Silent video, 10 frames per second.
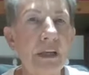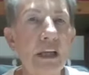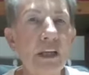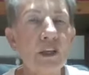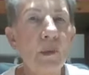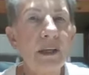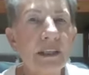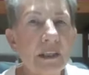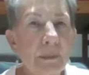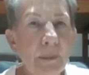So we
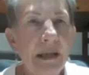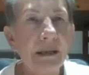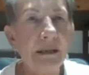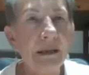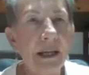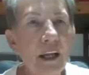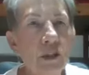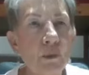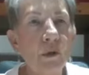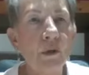speak
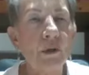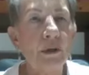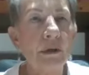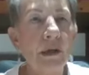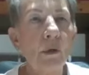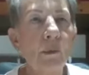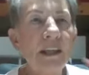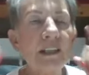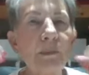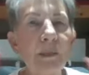his word.
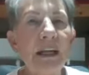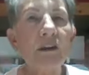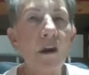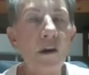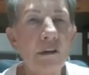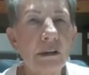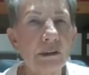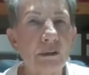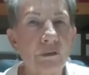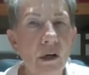We speak the
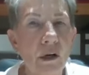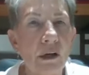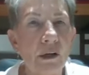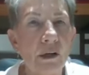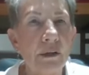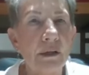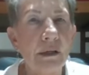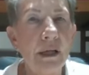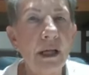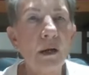oracles of God.
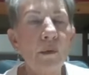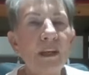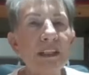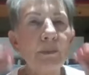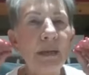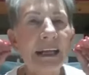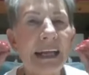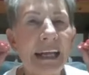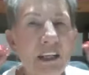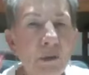We
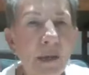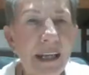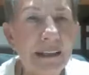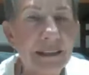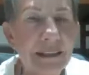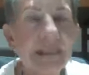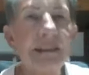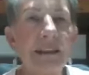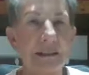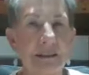speak into
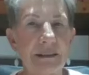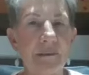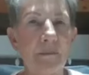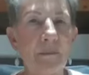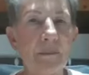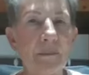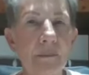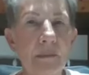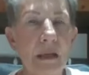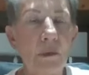existence
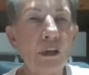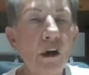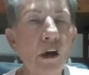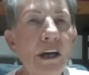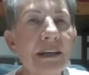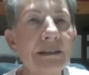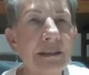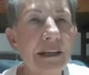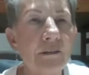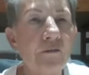what God has
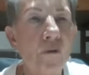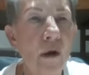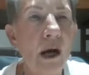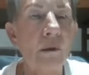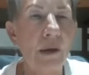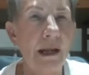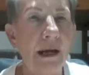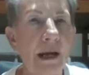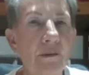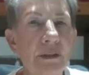said for our
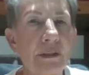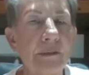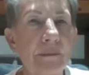lives.